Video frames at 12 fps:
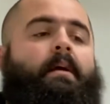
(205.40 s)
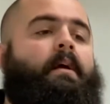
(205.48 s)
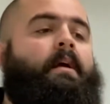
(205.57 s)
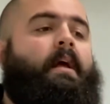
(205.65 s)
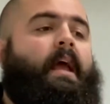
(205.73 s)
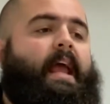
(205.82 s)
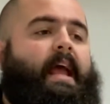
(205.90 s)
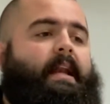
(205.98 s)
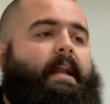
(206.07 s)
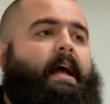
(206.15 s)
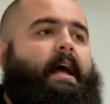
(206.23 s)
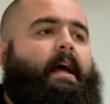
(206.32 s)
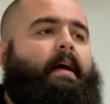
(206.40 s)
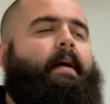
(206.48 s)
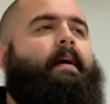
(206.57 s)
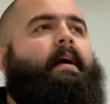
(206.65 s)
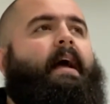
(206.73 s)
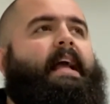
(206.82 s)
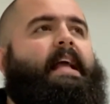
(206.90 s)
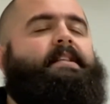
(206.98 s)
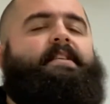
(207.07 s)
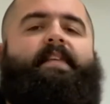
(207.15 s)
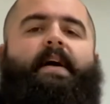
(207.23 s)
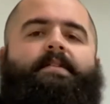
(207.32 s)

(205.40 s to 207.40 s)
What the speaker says: And I guess if I was